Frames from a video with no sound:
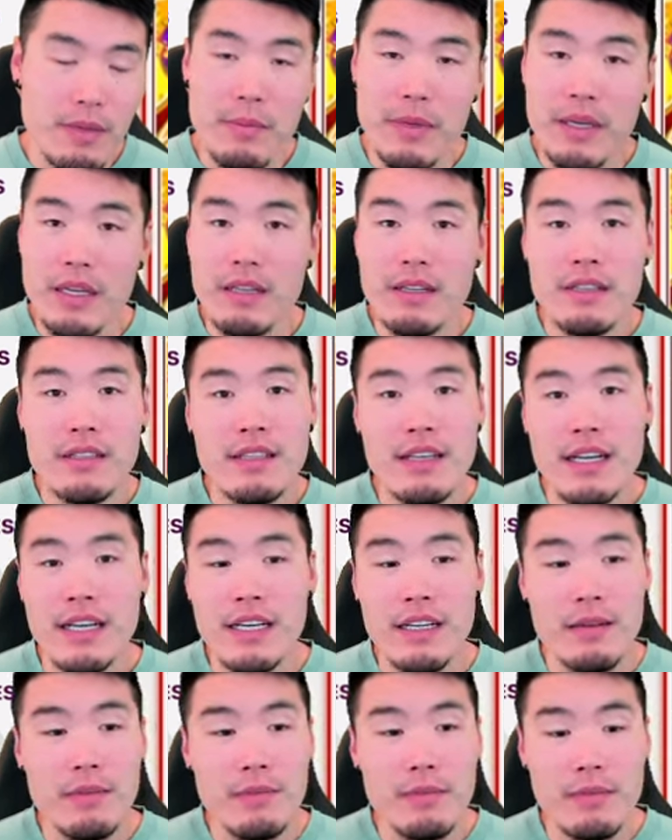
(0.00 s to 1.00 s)
mid,
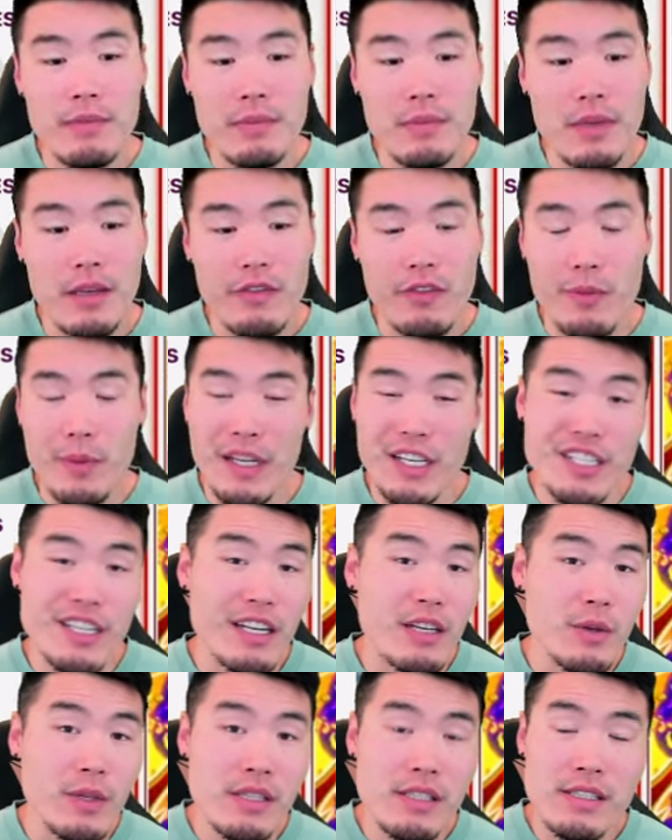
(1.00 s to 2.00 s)
um, if we're being
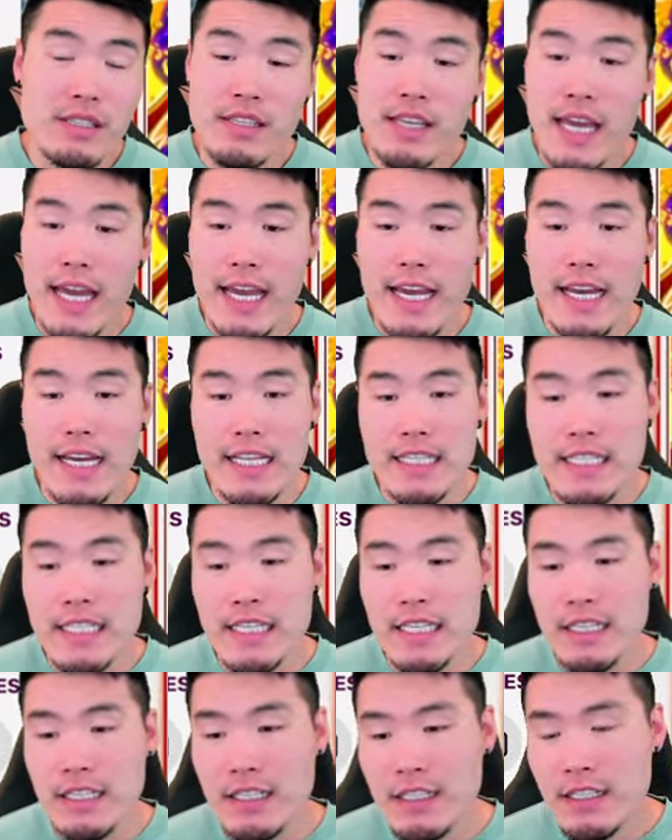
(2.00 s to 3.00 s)
generous. And uh,